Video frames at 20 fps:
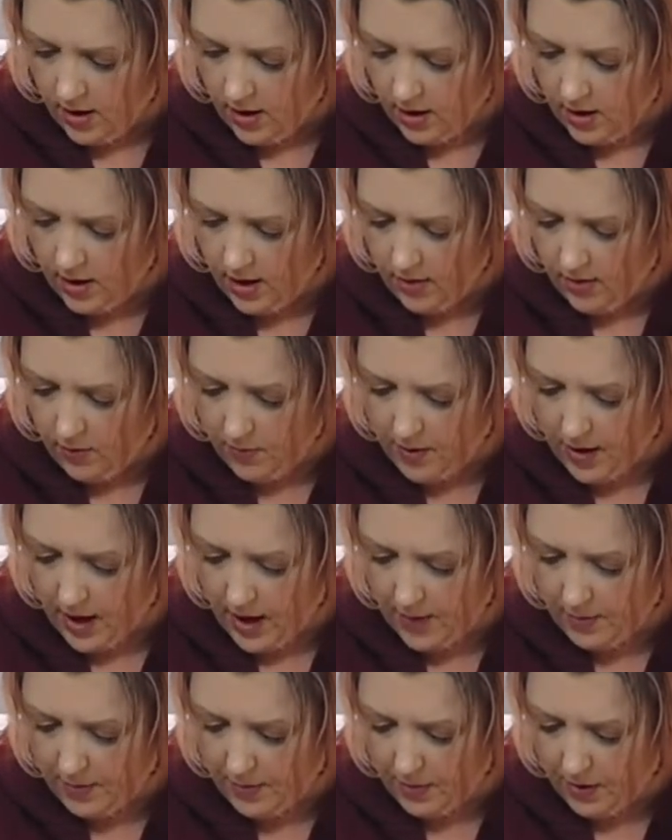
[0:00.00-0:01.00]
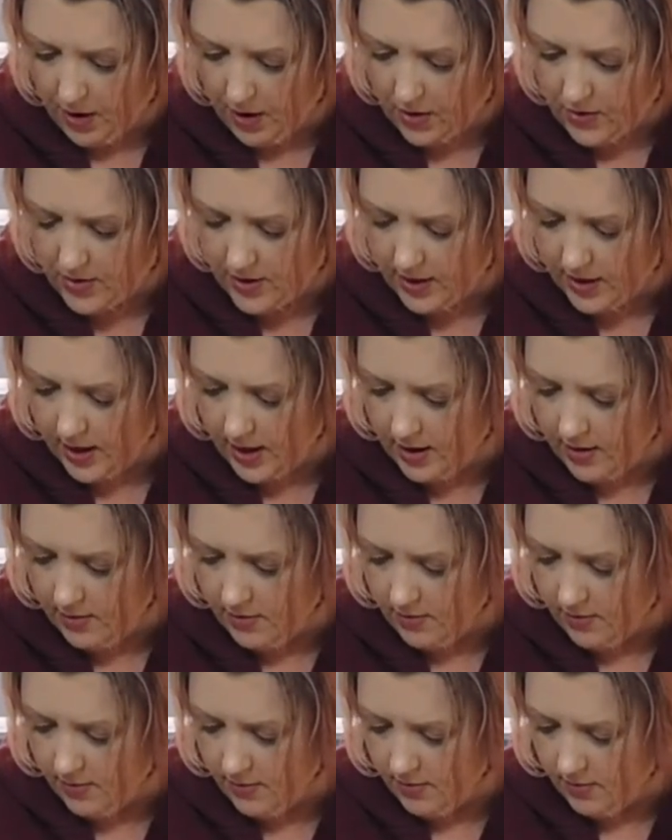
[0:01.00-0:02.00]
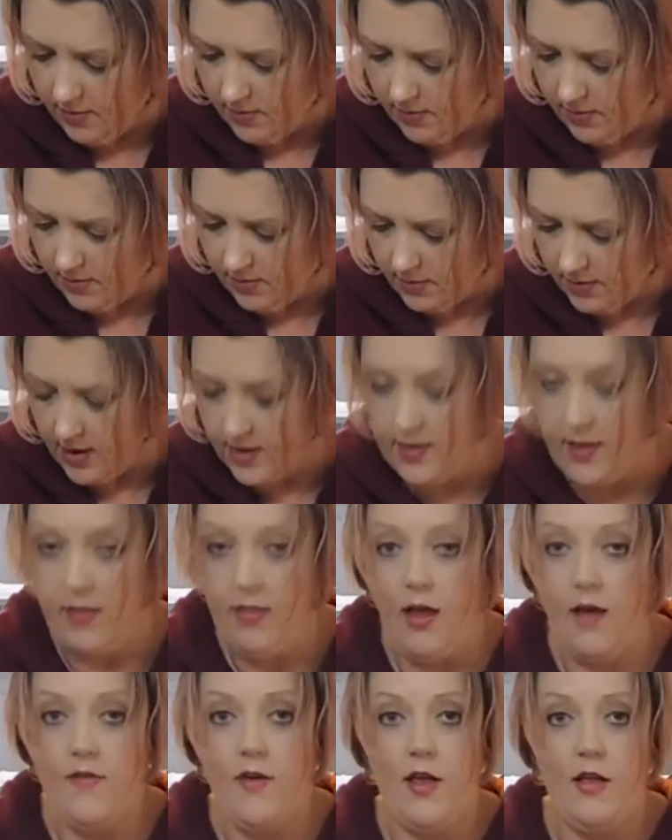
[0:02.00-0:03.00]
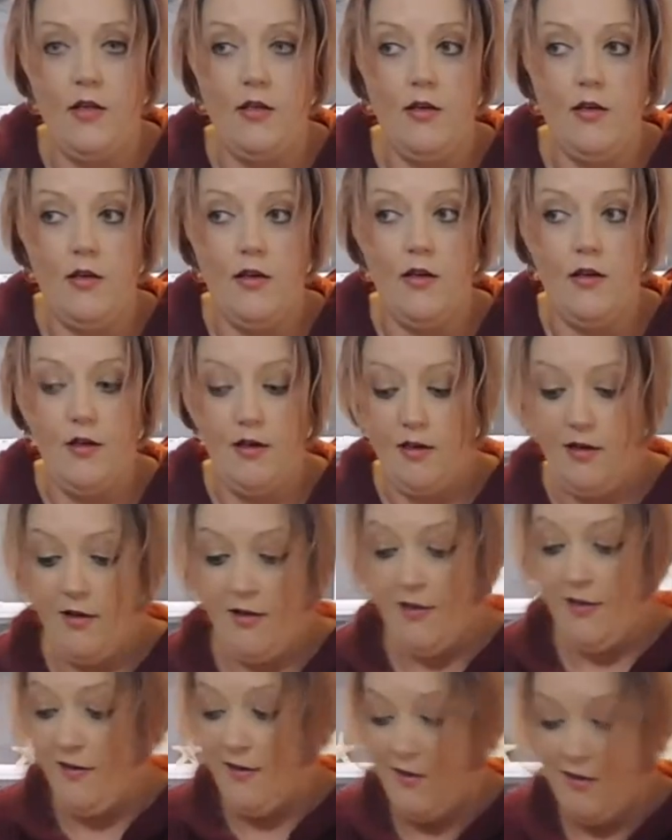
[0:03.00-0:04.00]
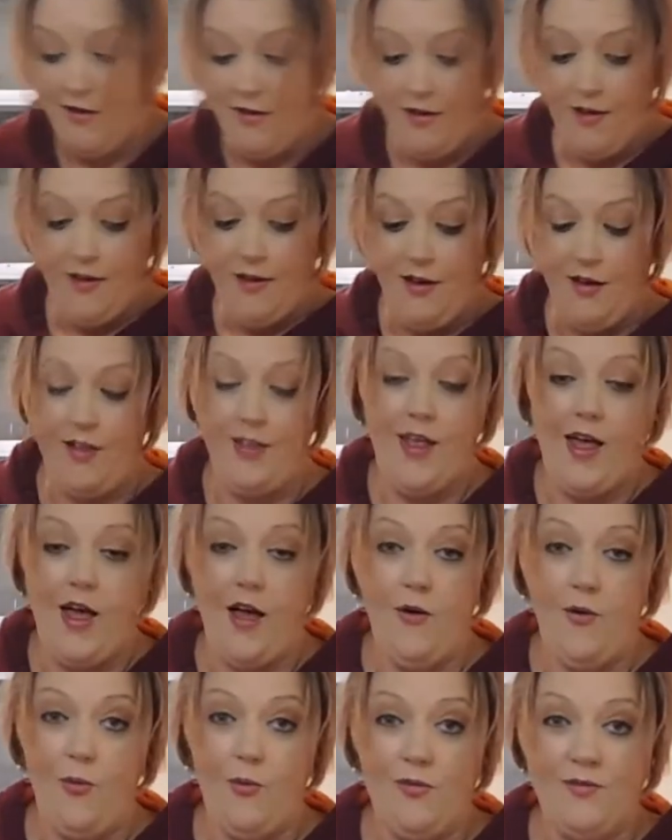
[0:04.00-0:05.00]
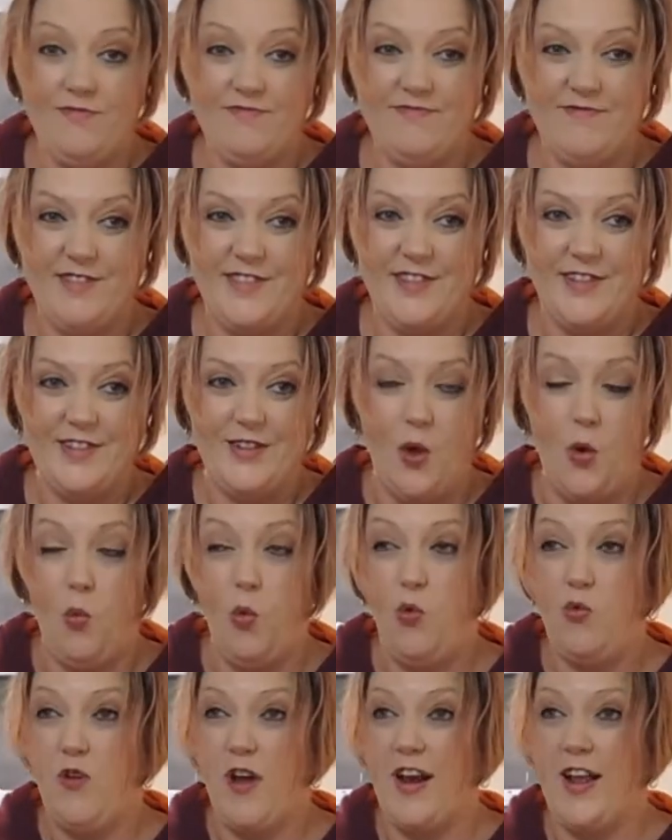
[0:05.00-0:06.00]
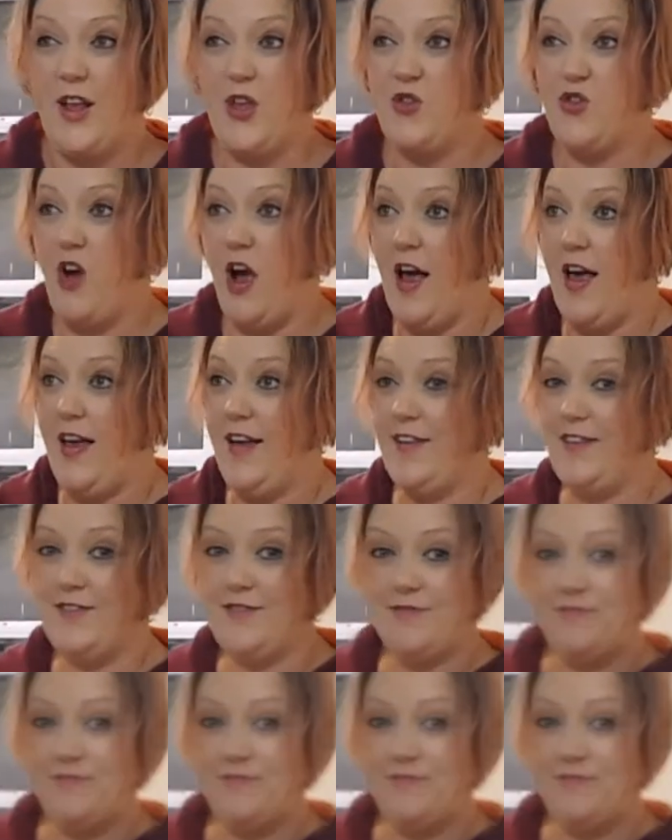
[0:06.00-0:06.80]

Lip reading: Another pop of parsley, because I love it. Now, we're ready to try it.